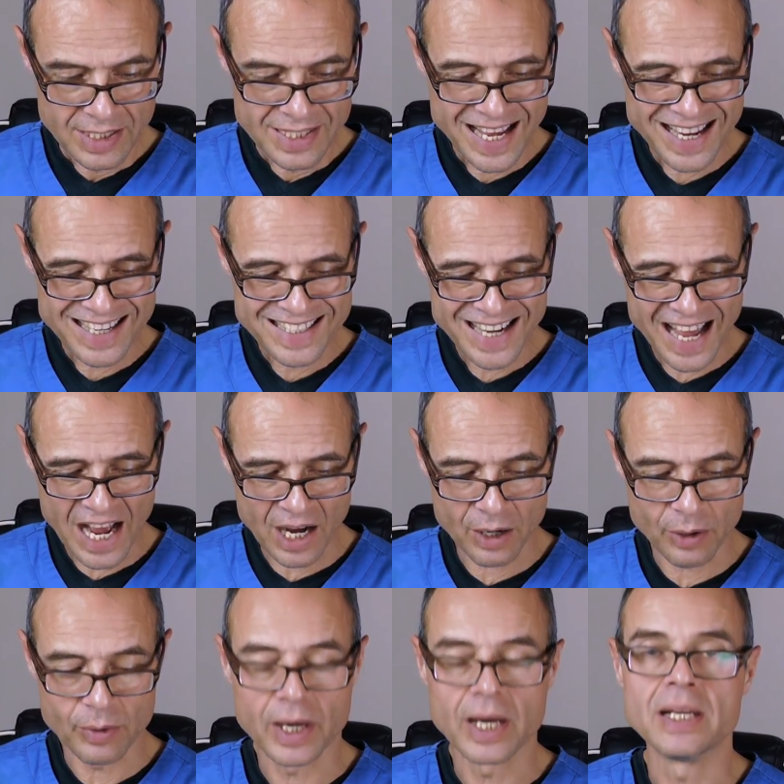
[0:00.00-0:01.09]
And yet
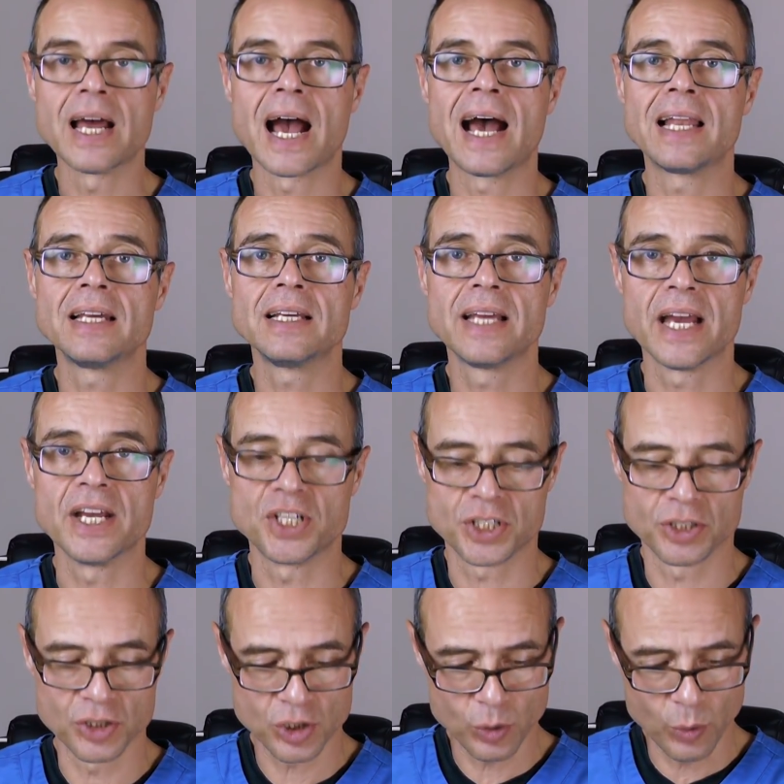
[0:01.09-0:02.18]
now, in
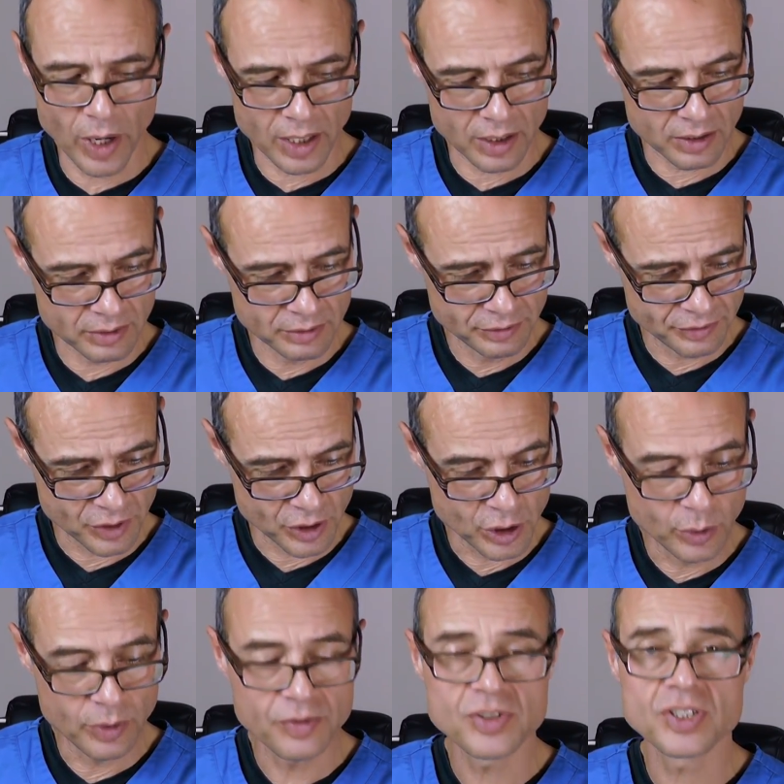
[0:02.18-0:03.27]
allegation 12,
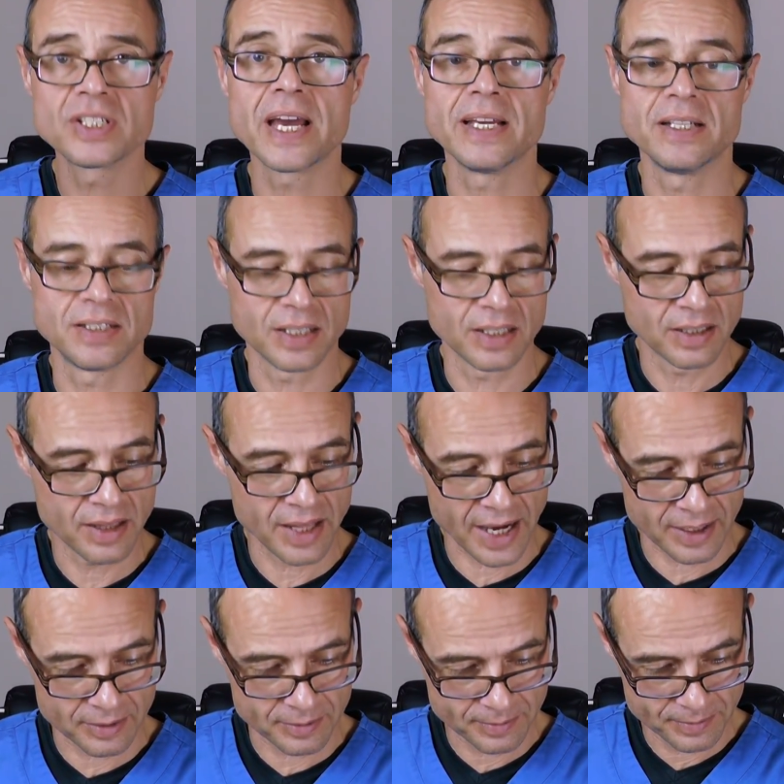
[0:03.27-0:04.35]
you have stated
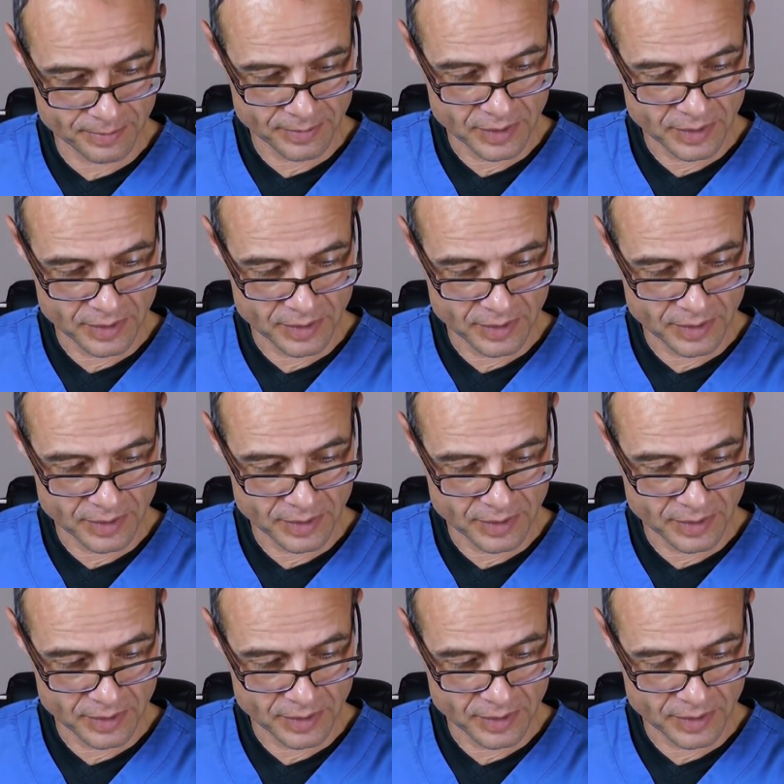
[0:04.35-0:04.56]
that